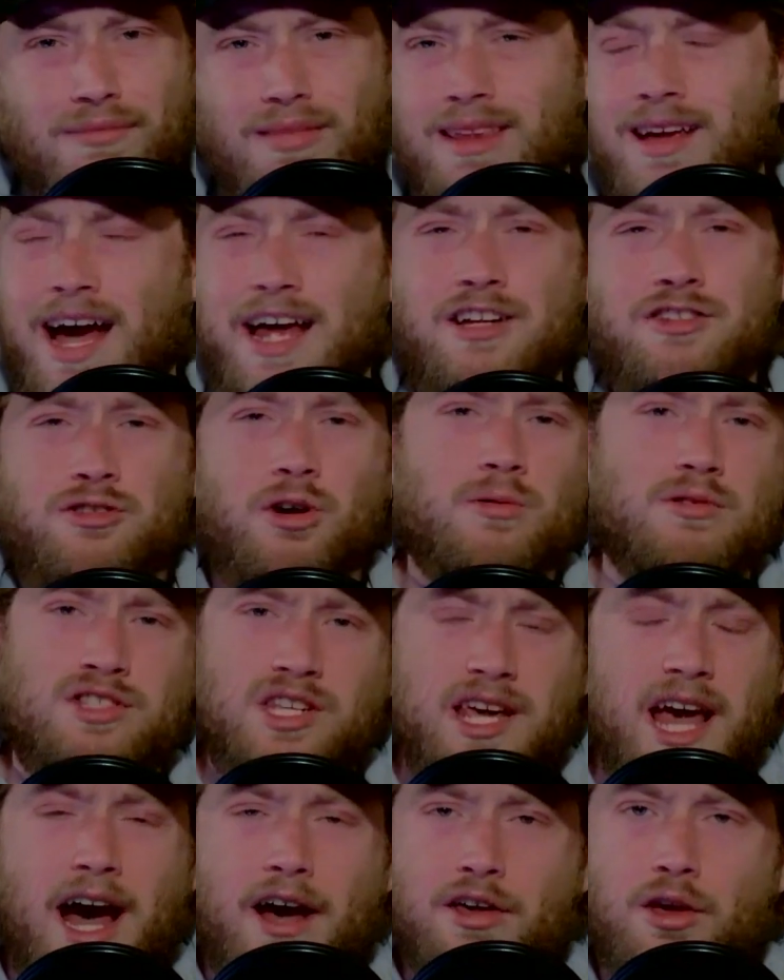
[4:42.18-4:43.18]
I just don't see
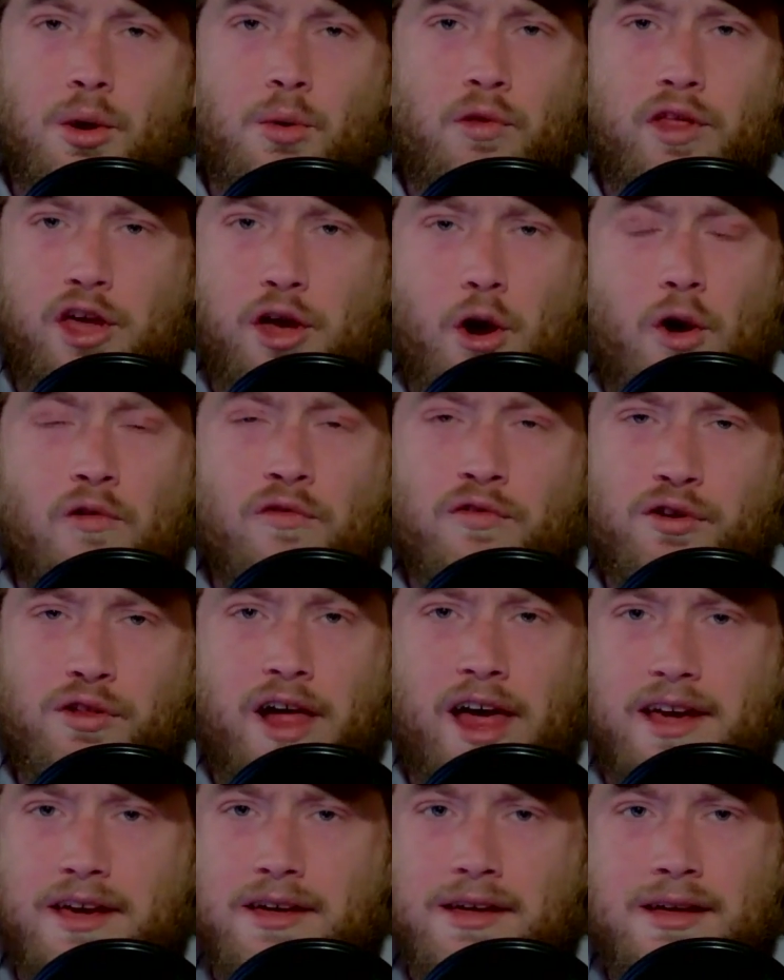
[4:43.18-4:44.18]
how you only go for
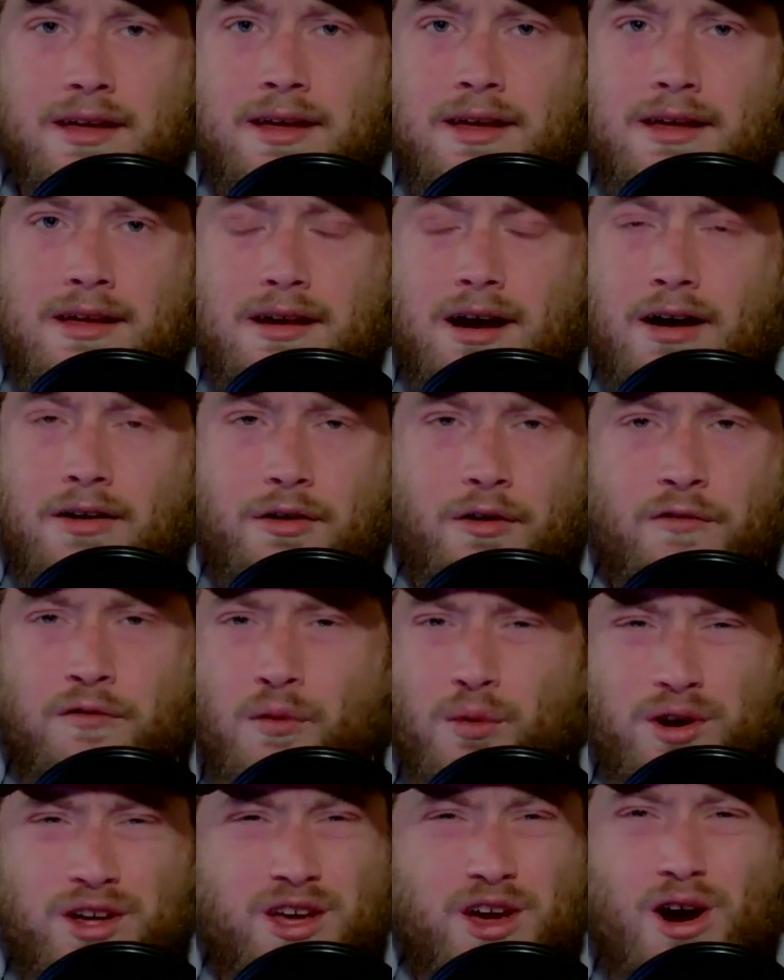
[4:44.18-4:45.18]
like under
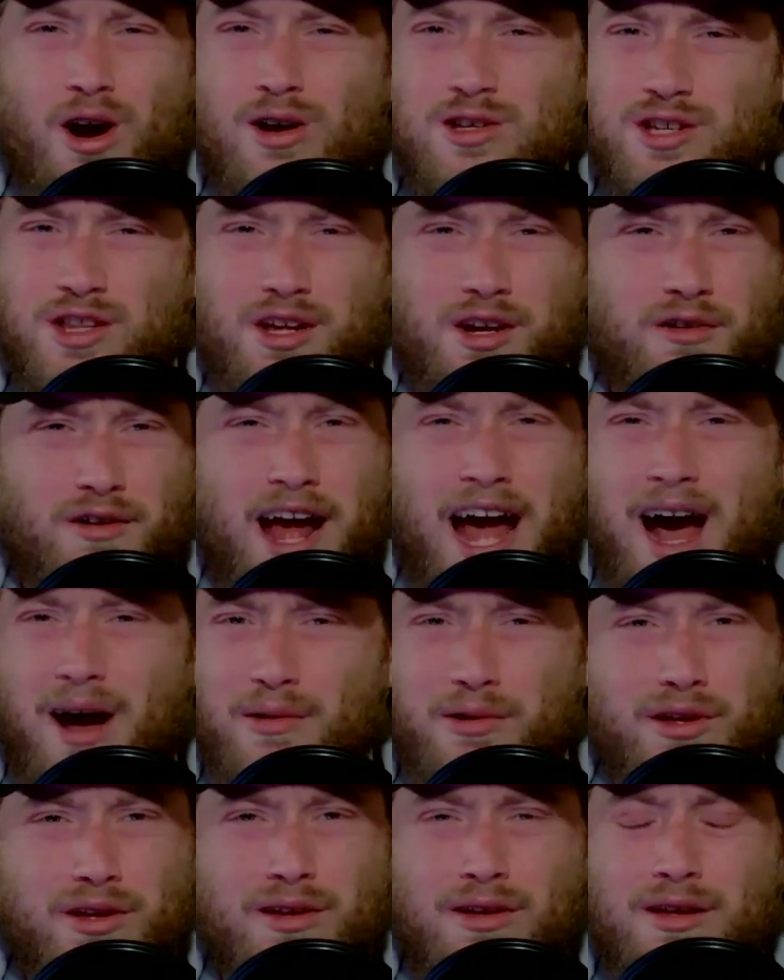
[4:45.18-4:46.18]
40 yards on the
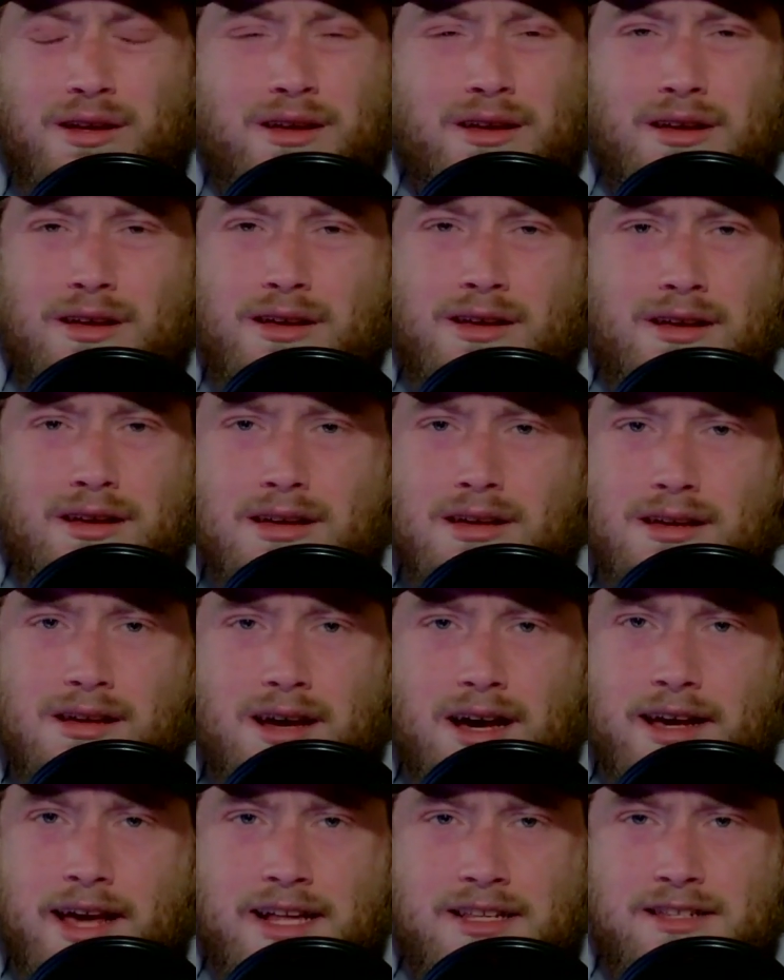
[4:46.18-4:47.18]
ground
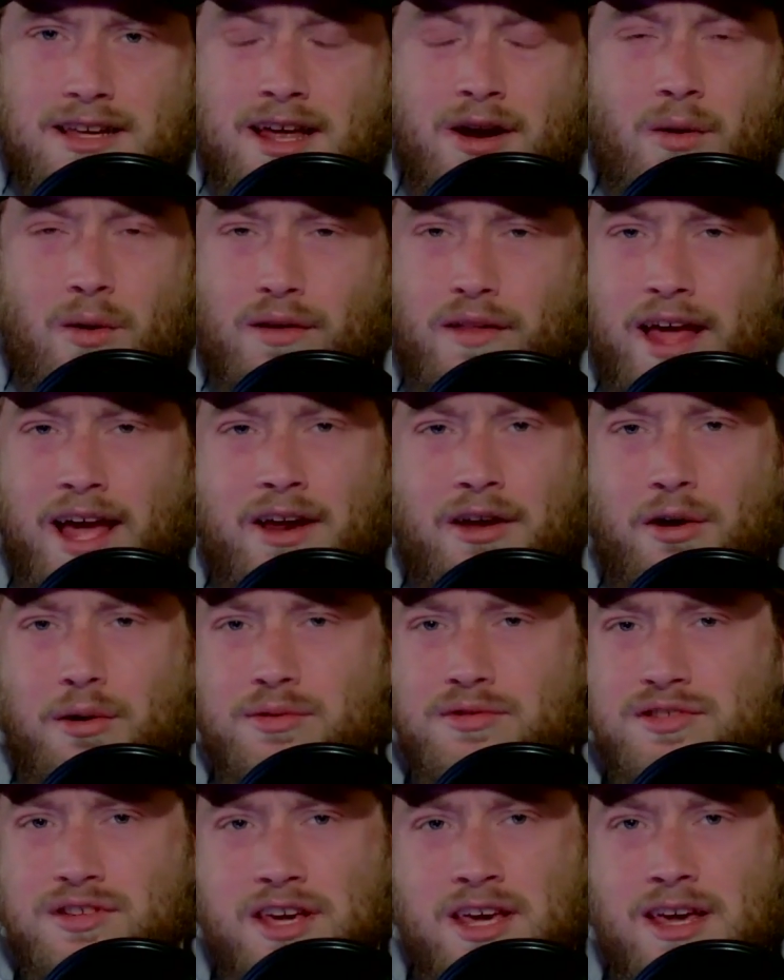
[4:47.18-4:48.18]
against an Orlando
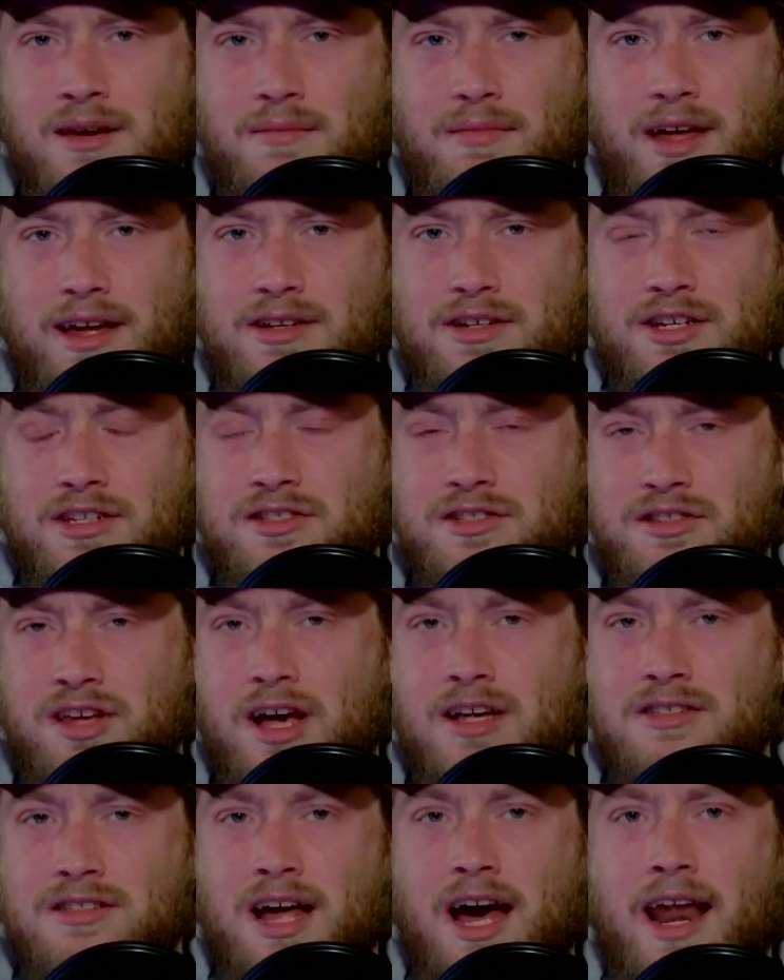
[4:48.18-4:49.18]
team that just
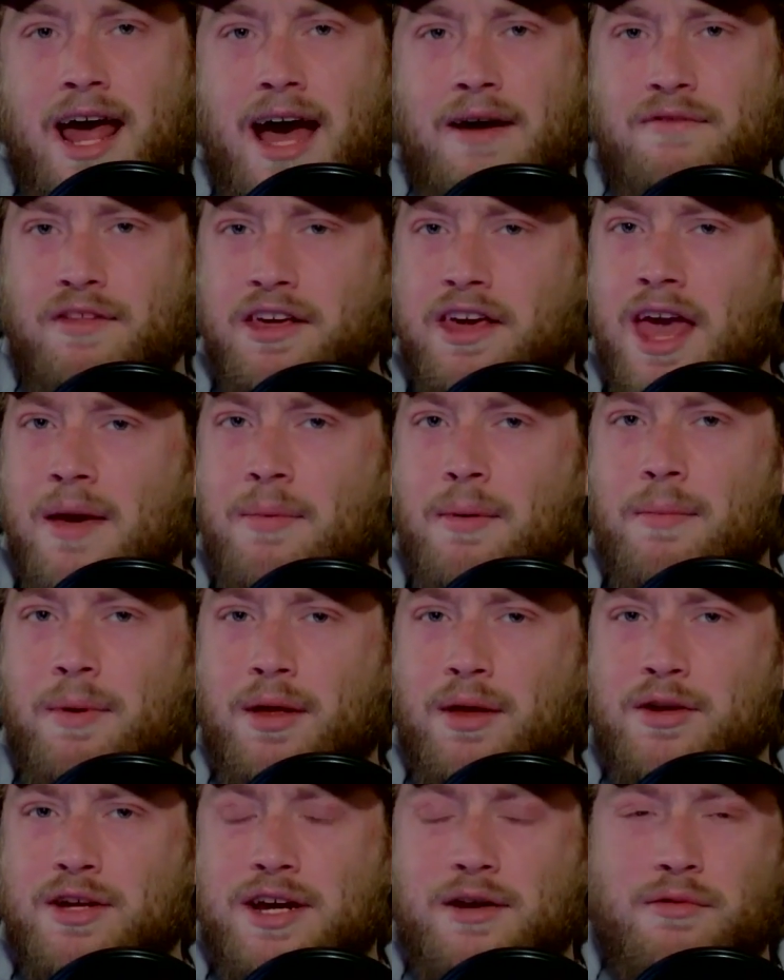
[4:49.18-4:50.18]
does not have the
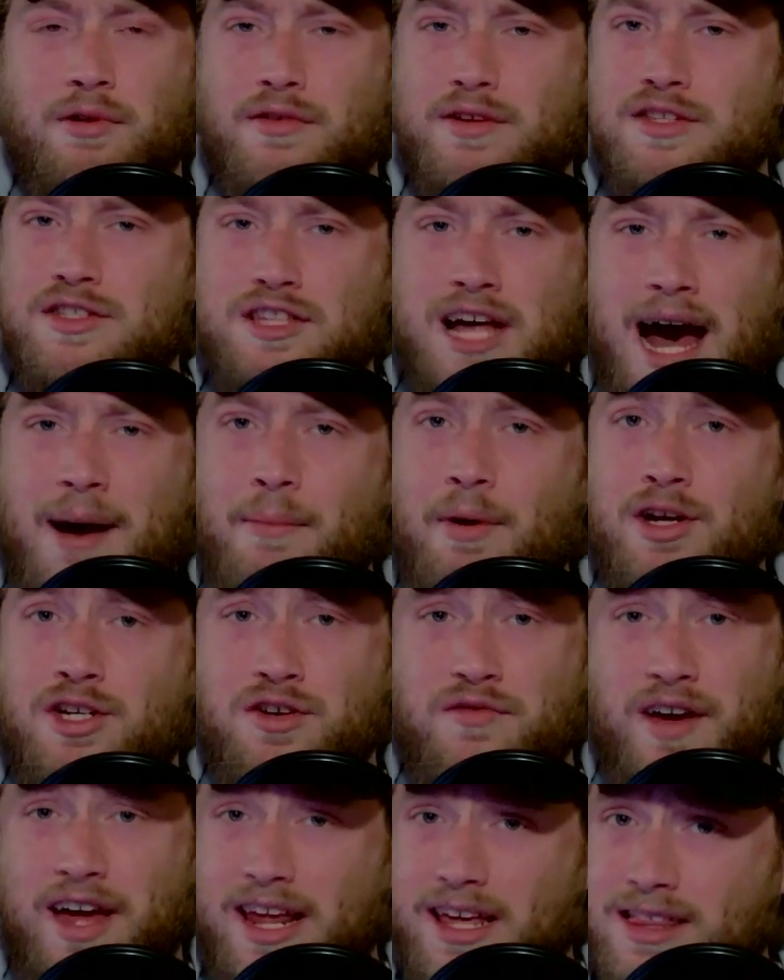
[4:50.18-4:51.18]
capability to really stop much of
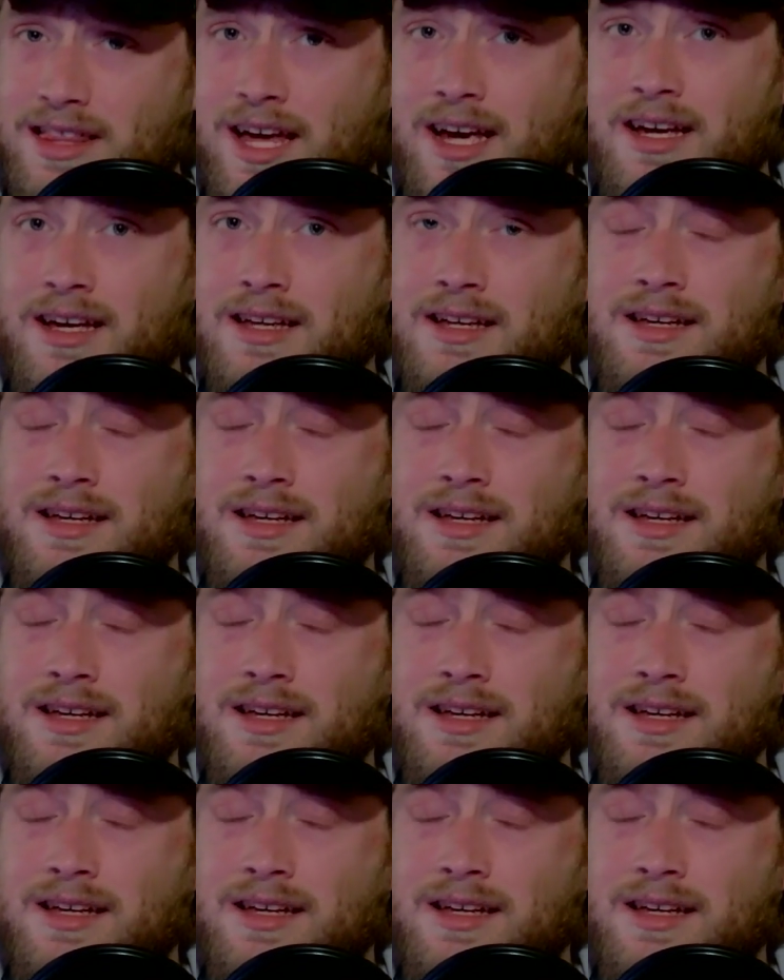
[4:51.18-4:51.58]
anything.